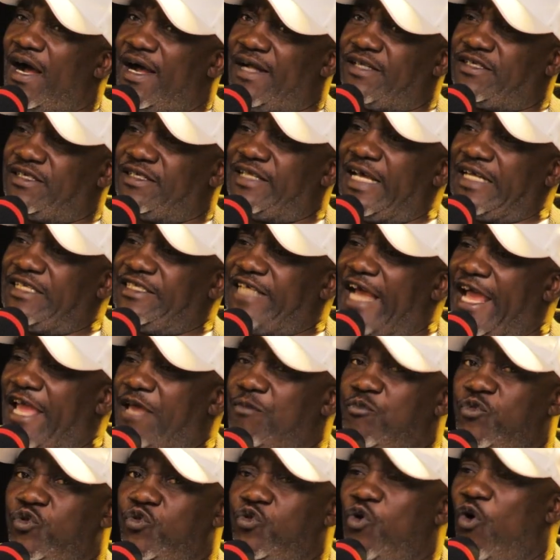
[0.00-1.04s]
at that
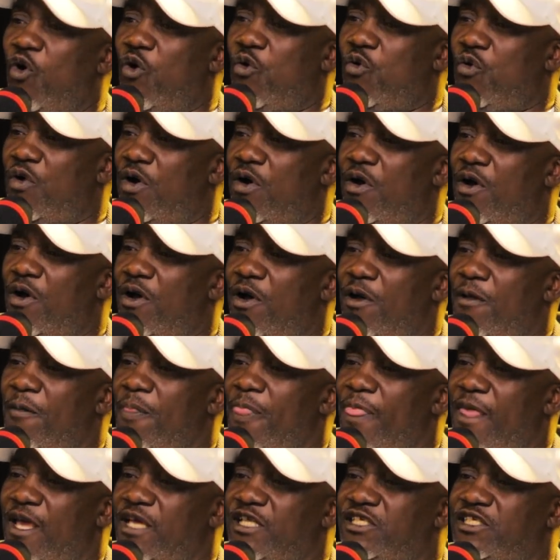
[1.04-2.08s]
time,
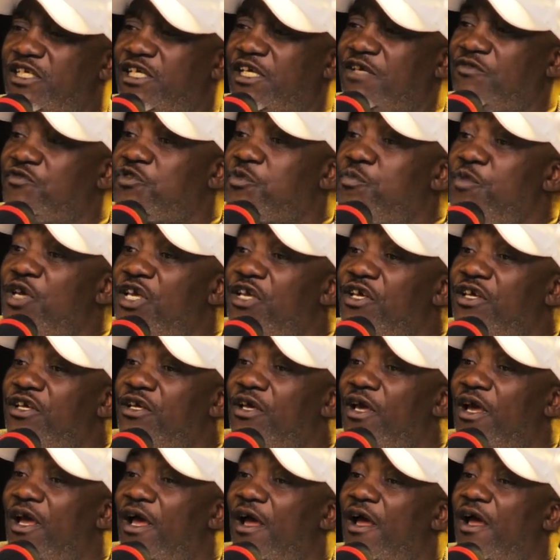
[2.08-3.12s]
it gives me
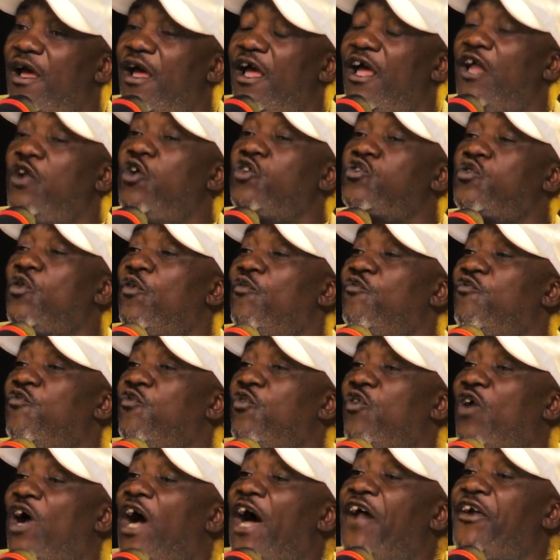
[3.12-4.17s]
a lot of
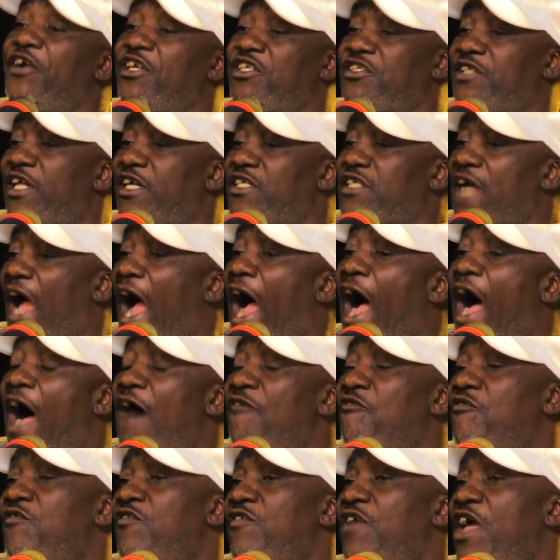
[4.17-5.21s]
courage that I
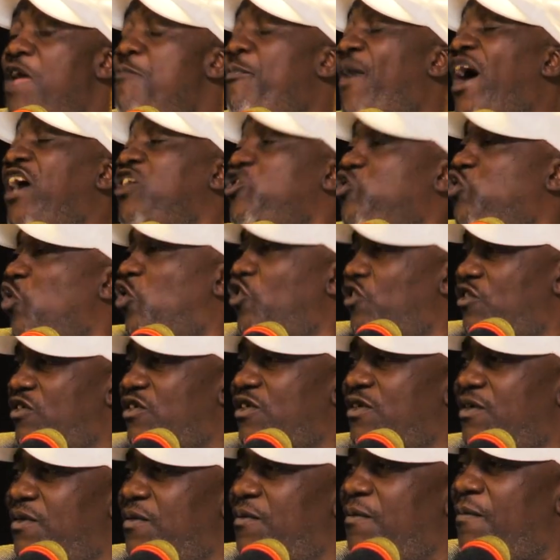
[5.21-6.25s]
have a passion
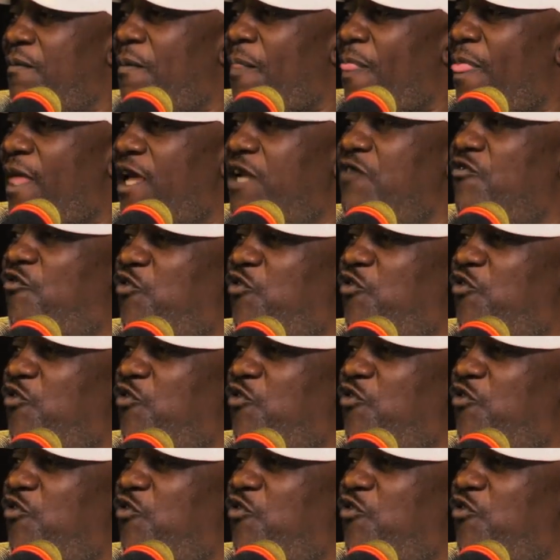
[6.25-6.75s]
in